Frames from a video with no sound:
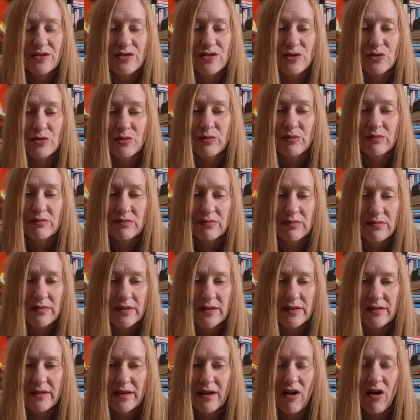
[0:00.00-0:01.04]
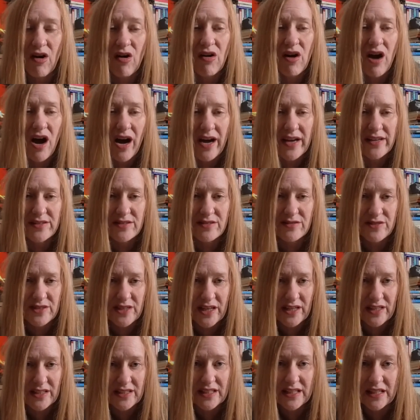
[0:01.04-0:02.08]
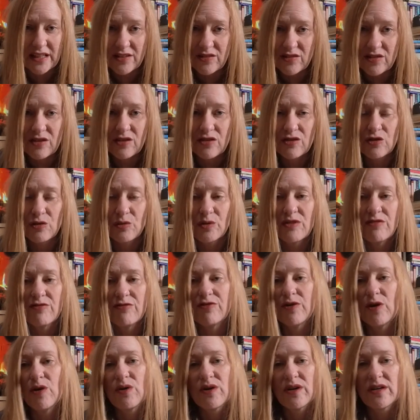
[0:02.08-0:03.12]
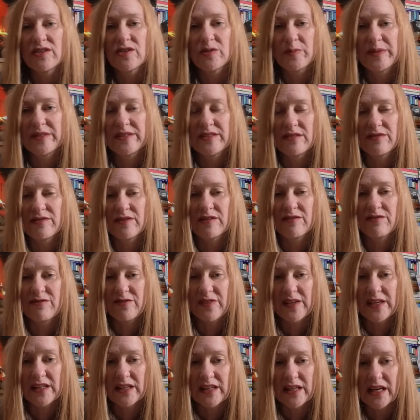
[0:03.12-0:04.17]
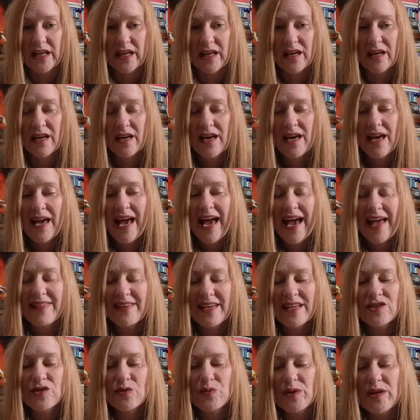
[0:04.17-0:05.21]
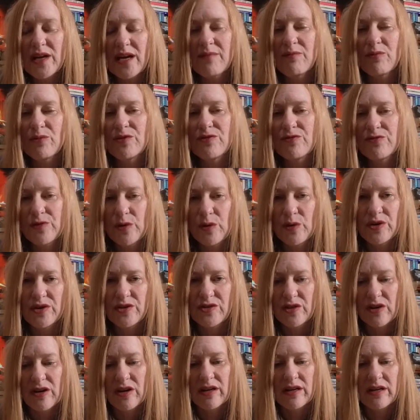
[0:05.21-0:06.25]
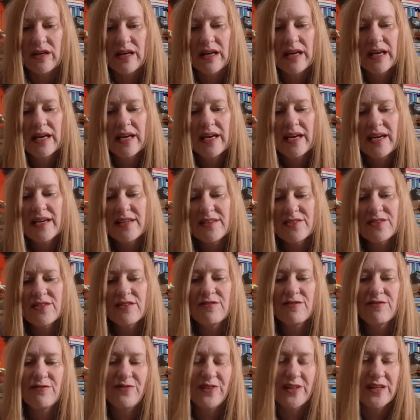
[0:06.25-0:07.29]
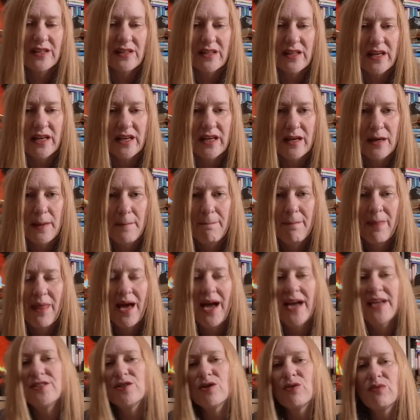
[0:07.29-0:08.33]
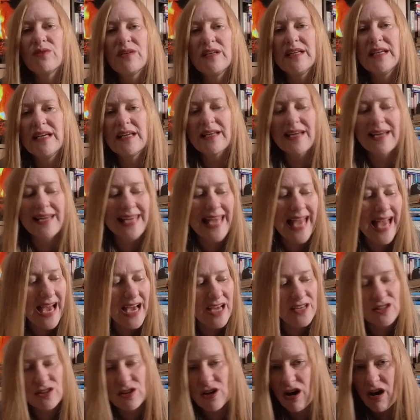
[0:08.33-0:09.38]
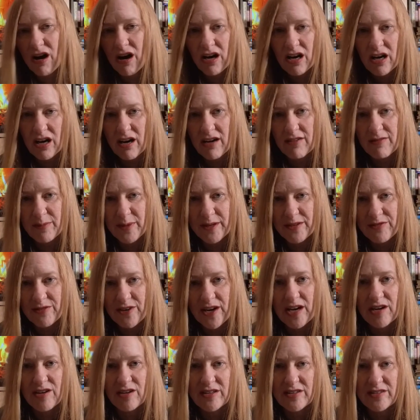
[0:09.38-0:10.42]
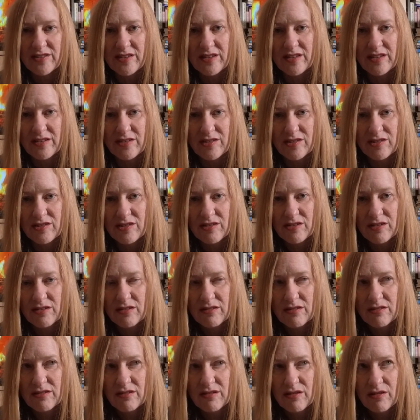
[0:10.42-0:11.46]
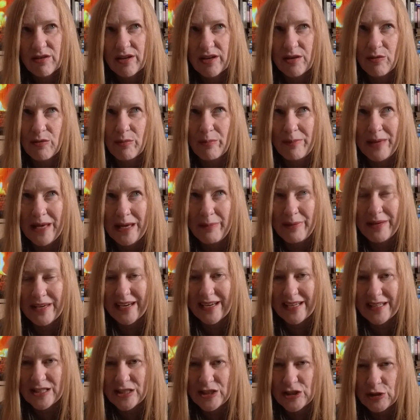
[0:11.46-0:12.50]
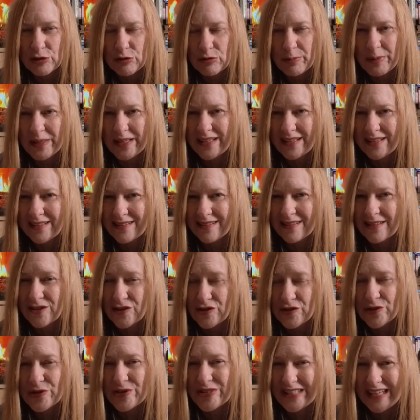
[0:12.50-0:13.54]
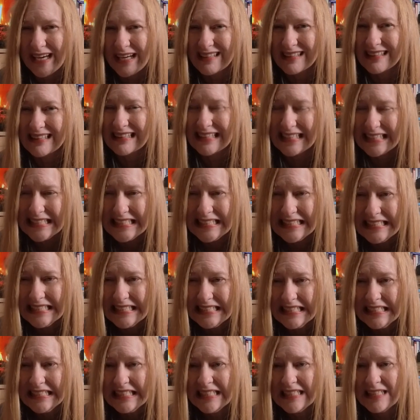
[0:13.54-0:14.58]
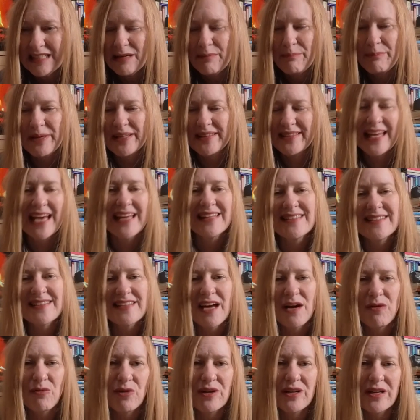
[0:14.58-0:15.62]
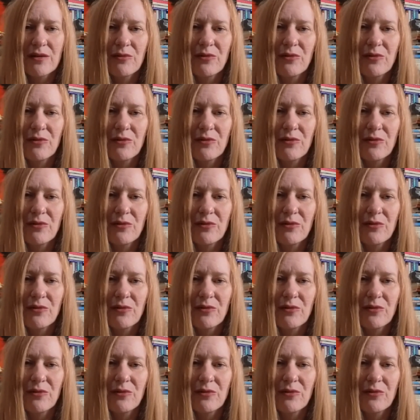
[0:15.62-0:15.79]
do all kinds of techniques to evoke a specific feeling. And that's what I would focus on. It's the feeling. I don't need a catalog of my fragrances. okay, well, maybe I do because Lister's got a list, but that's not what